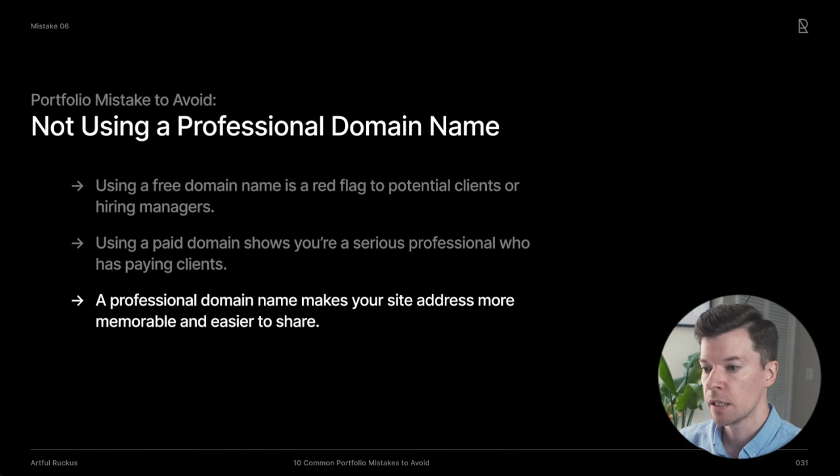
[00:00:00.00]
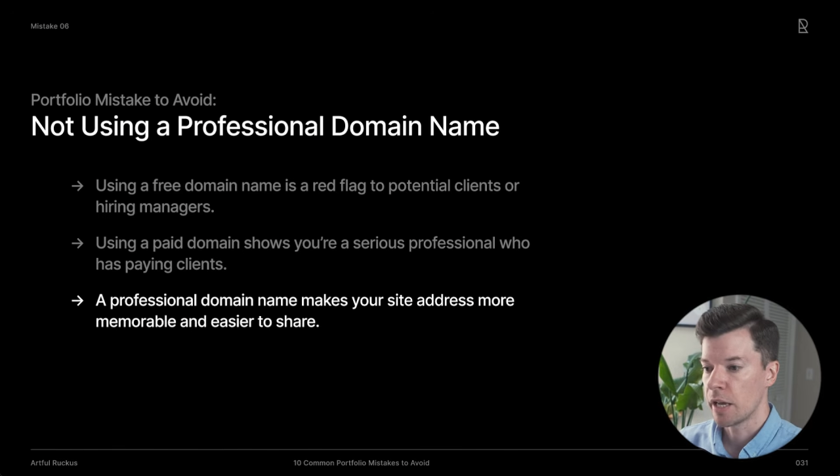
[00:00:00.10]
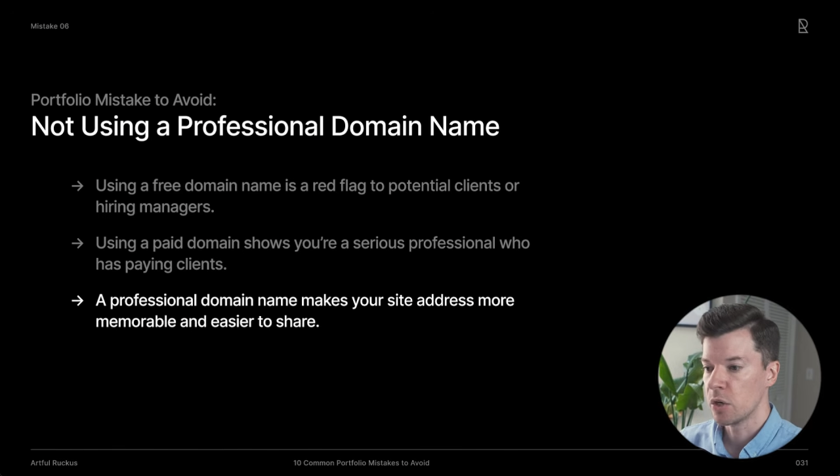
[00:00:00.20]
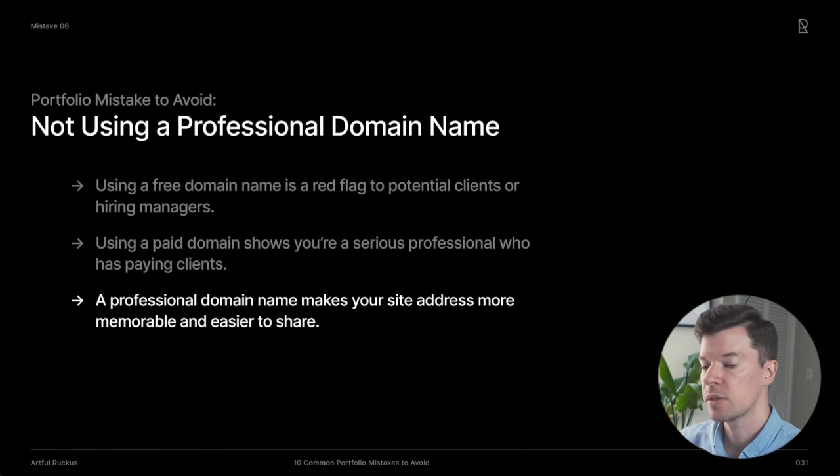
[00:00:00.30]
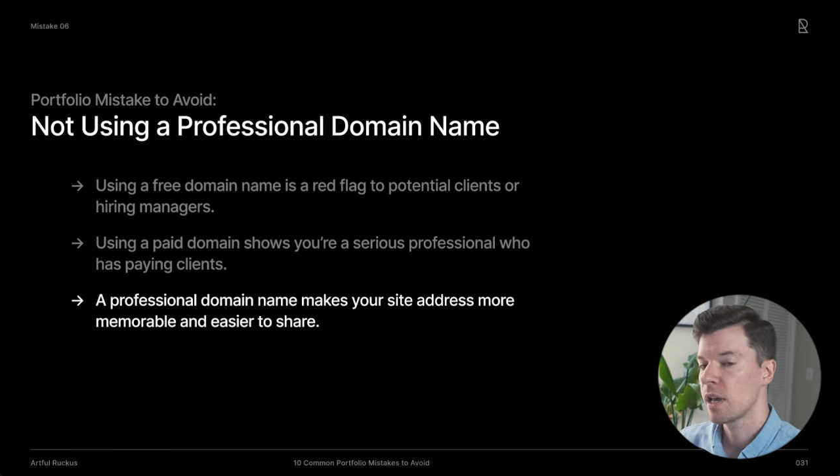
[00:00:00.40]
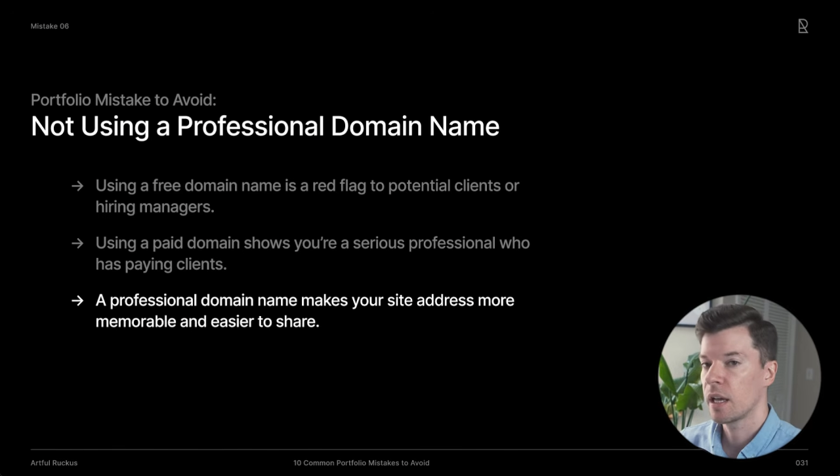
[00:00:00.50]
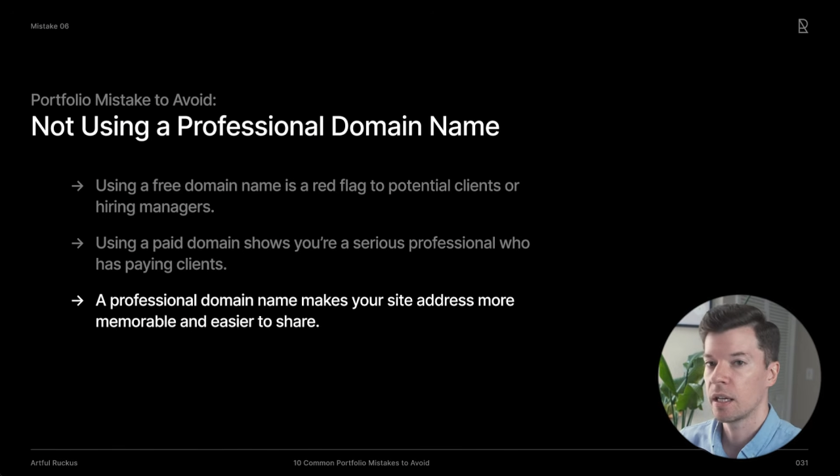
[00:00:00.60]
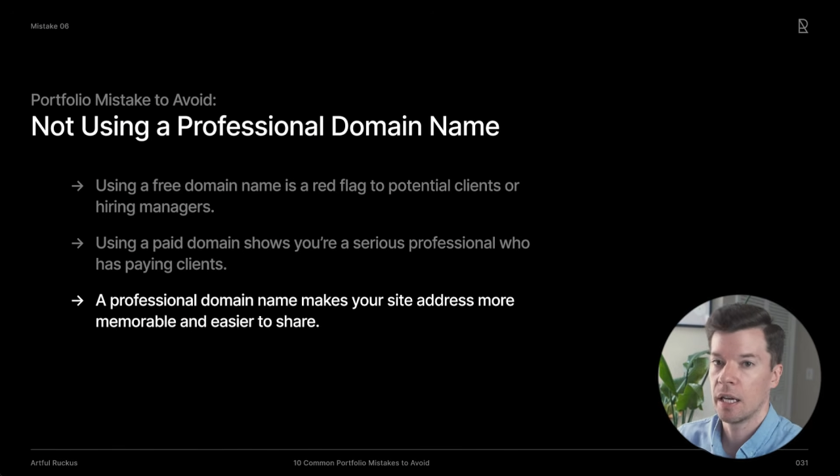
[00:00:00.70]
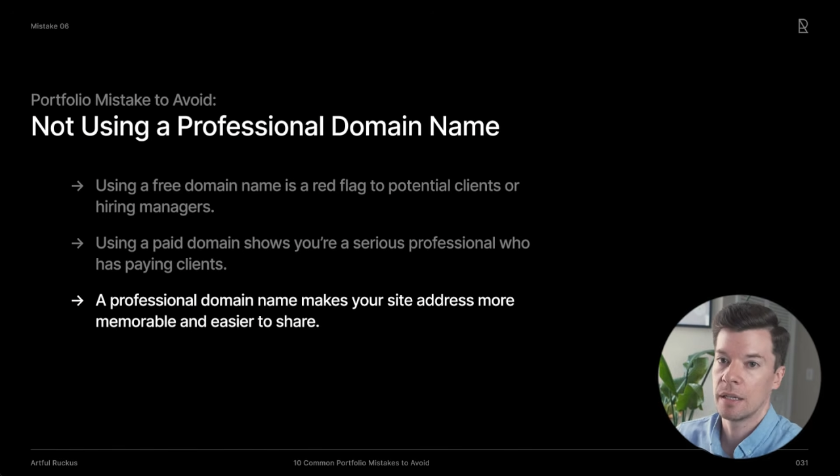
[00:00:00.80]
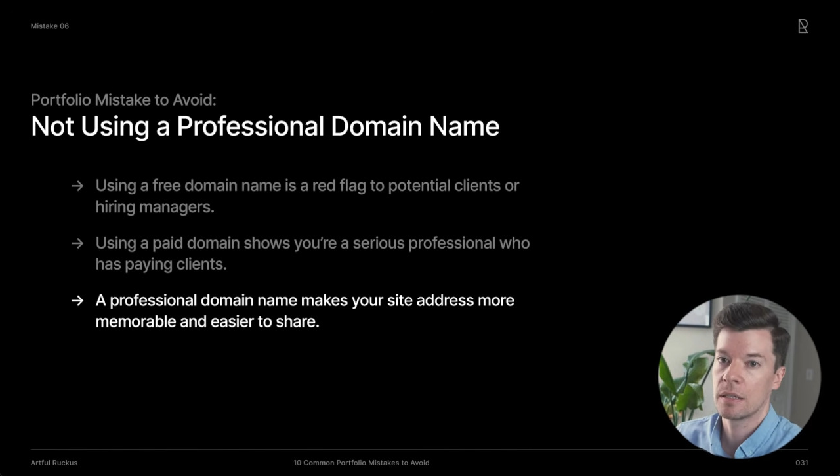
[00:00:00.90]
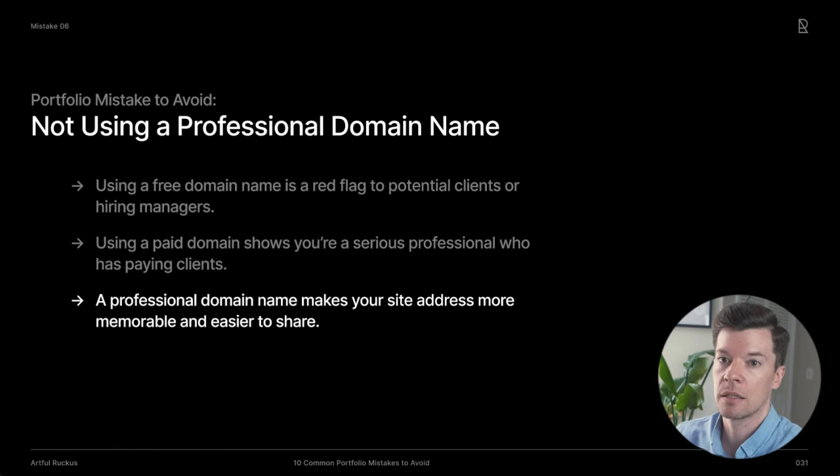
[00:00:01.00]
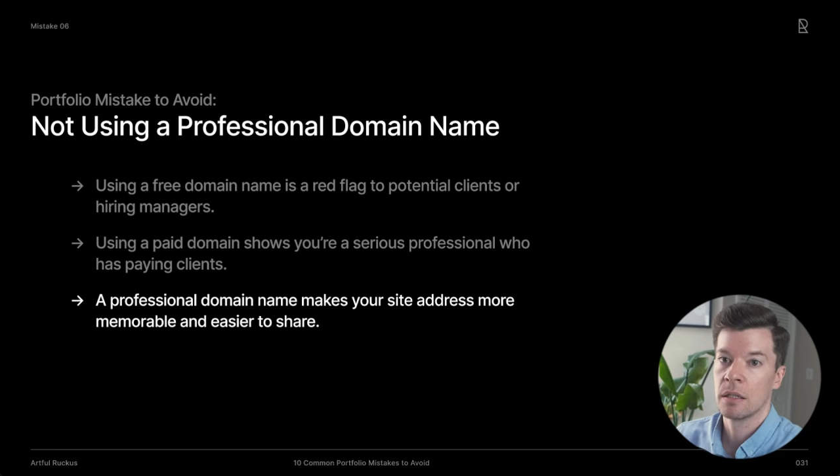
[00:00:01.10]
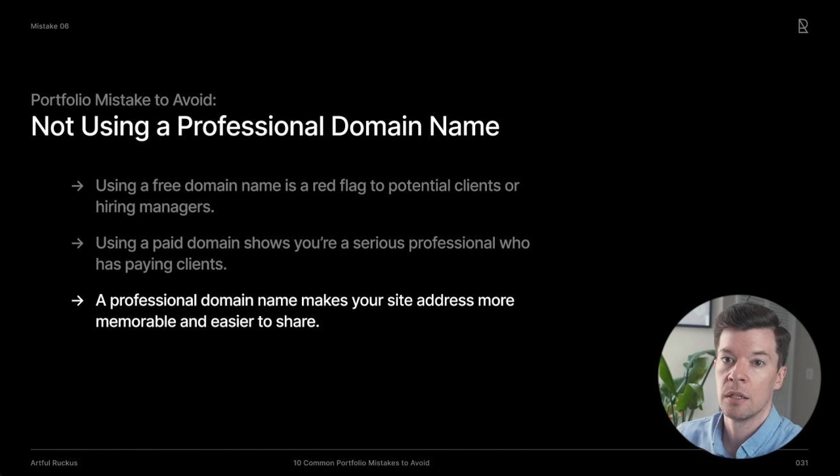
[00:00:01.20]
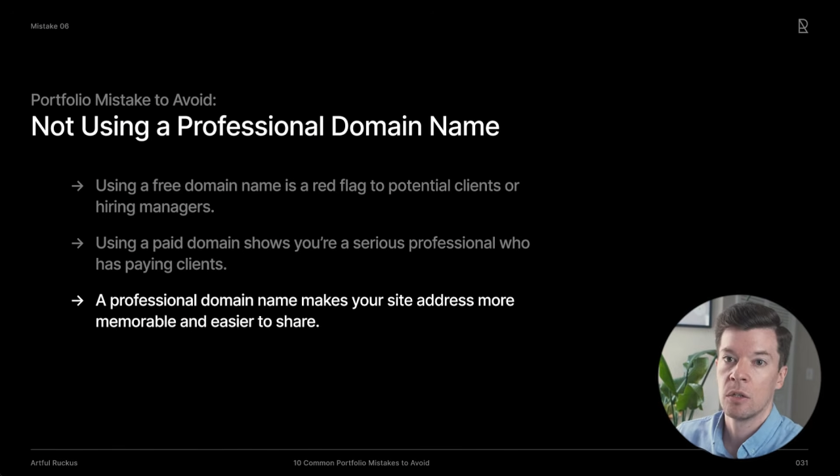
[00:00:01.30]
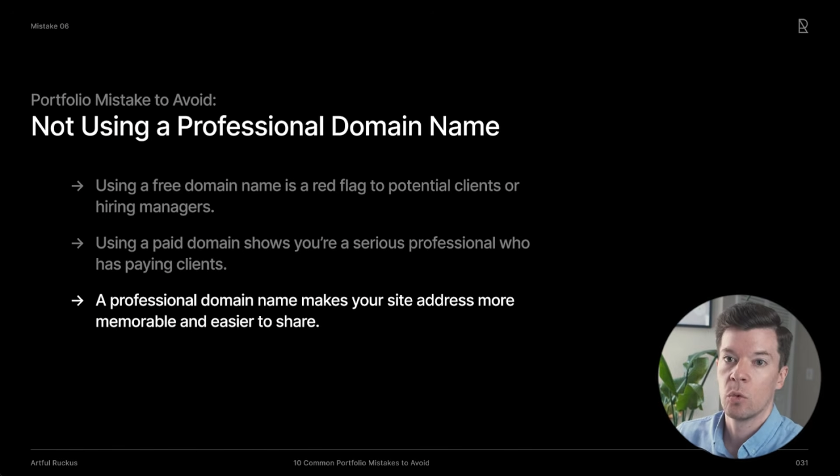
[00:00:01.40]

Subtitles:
And you say it's